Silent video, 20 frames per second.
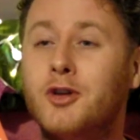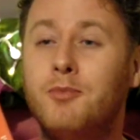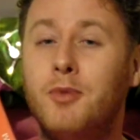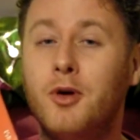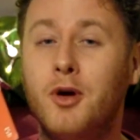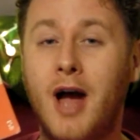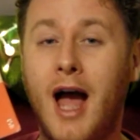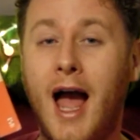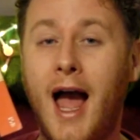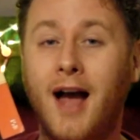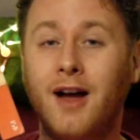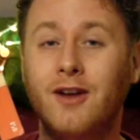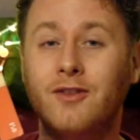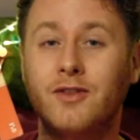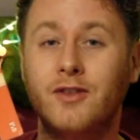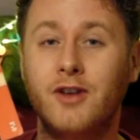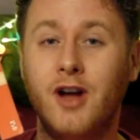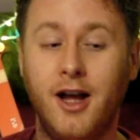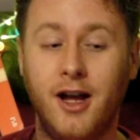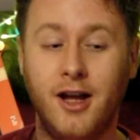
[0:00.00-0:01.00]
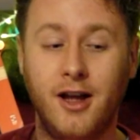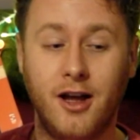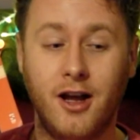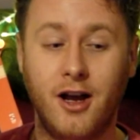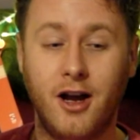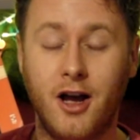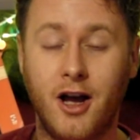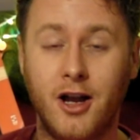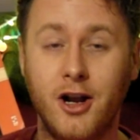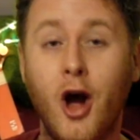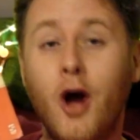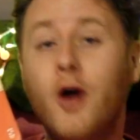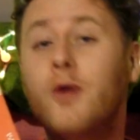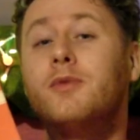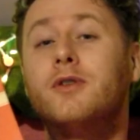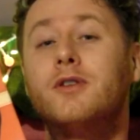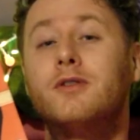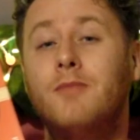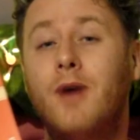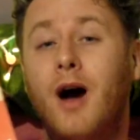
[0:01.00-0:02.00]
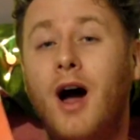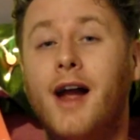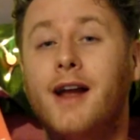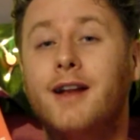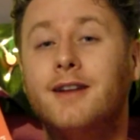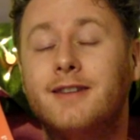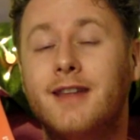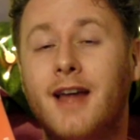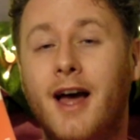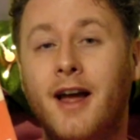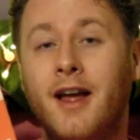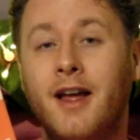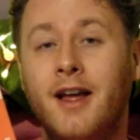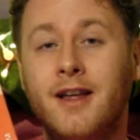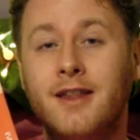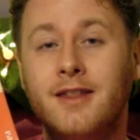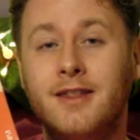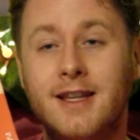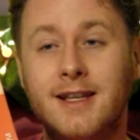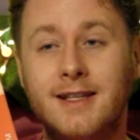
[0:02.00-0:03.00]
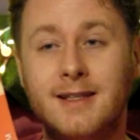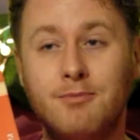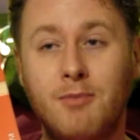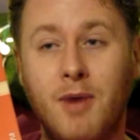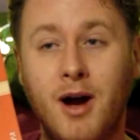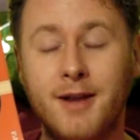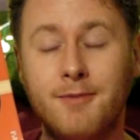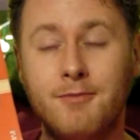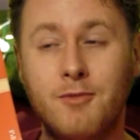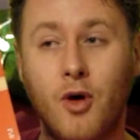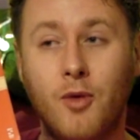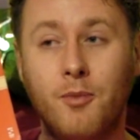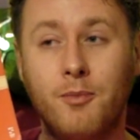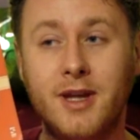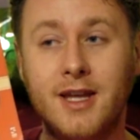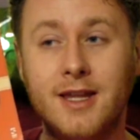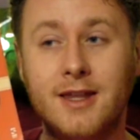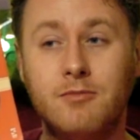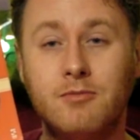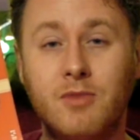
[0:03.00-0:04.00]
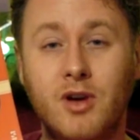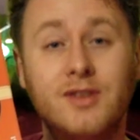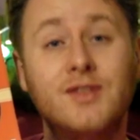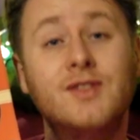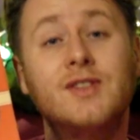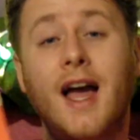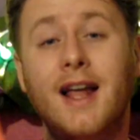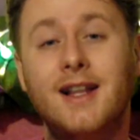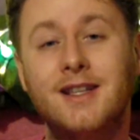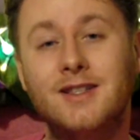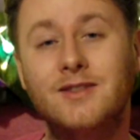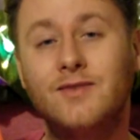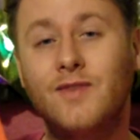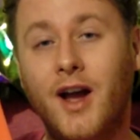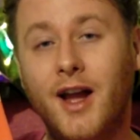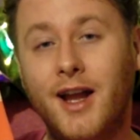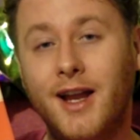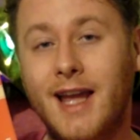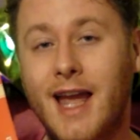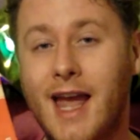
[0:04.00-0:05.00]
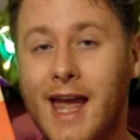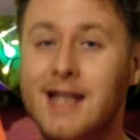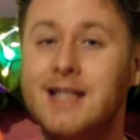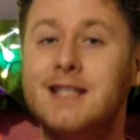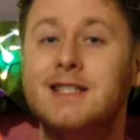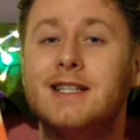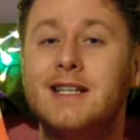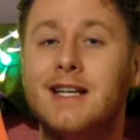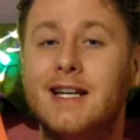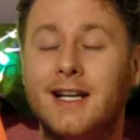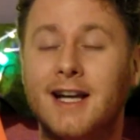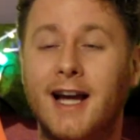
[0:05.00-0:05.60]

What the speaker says: but have an open mind that this might not be the most satisfying ending,